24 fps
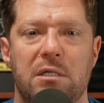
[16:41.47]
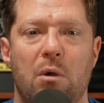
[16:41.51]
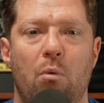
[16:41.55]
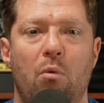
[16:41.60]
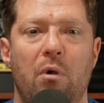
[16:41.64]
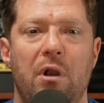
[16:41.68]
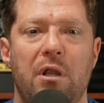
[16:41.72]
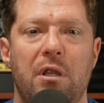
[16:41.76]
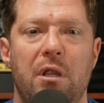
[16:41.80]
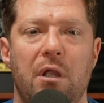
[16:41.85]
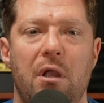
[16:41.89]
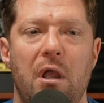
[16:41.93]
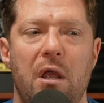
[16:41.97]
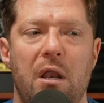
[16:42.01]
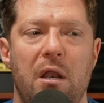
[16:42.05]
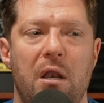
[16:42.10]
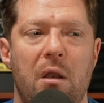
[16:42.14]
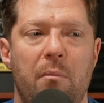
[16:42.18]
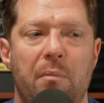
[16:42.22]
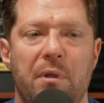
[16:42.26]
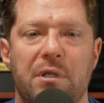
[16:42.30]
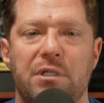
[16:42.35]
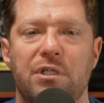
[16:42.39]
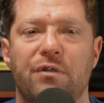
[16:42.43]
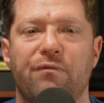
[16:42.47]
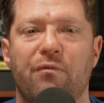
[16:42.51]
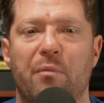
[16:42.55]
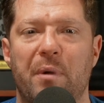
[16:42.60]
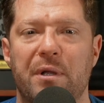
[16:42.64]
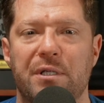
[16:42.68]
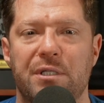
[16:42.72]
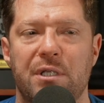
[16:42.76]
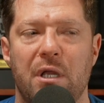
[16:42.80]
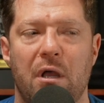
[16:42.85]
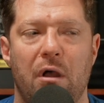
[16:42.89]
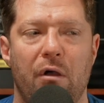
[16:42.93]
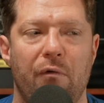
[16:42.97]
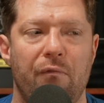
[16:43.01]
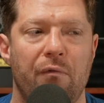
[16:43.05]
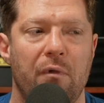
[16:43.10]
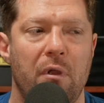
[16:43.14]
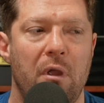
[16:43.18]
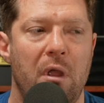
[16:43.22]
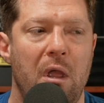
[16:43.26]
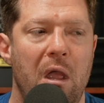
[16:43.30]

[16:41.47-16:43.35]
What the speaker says: I wanted to get into business for myself.